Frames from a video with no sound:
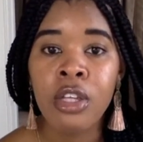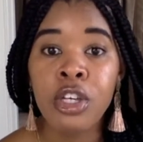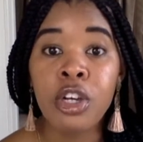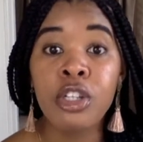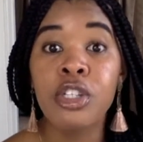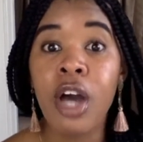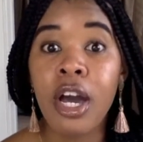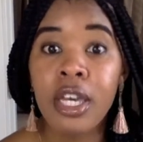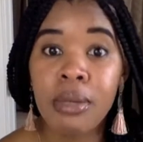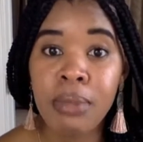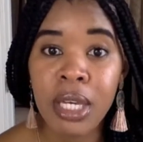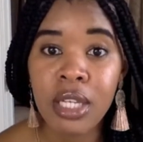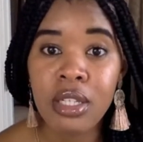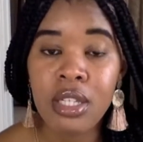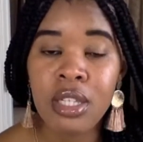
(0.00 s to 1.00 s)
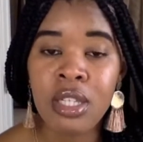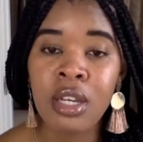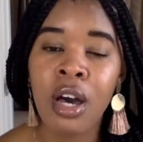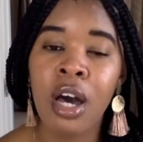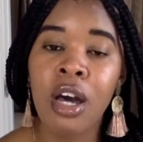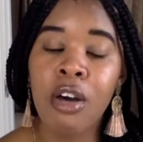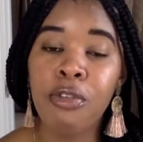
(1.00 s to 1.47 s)
your documents
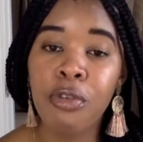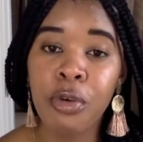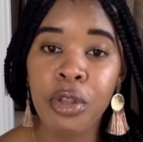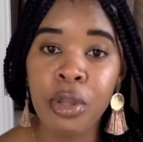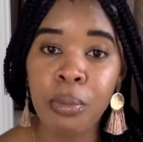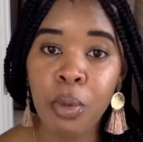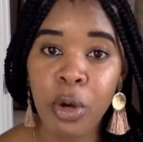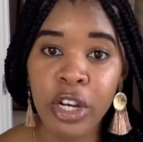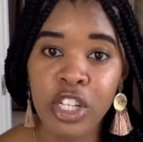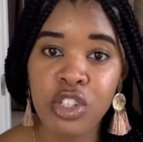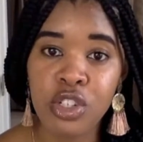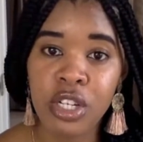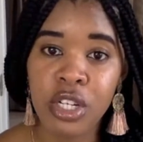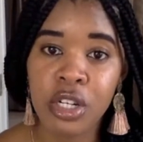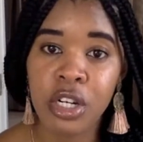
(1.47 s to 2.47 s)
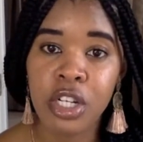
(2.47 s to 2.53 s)
for the mortgage lender.